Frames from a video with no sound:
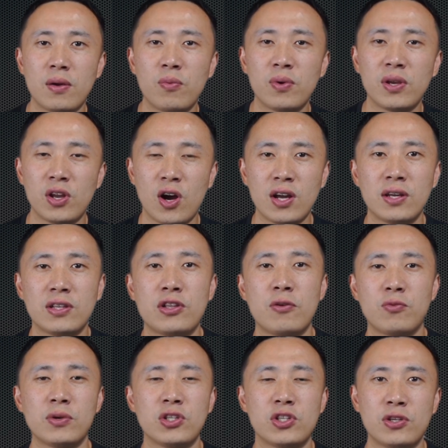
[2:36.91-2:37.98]
regardless
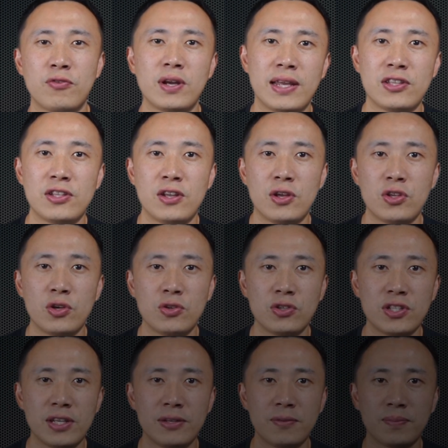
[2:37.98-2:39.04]
of which device they're
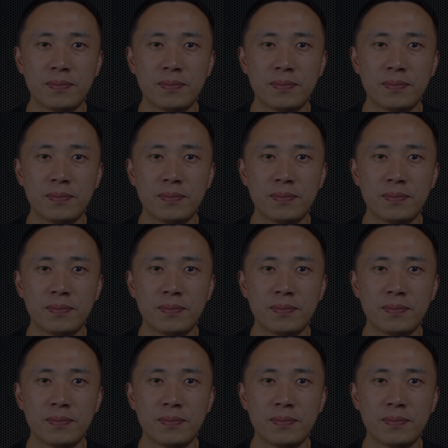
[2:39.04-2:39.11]
using.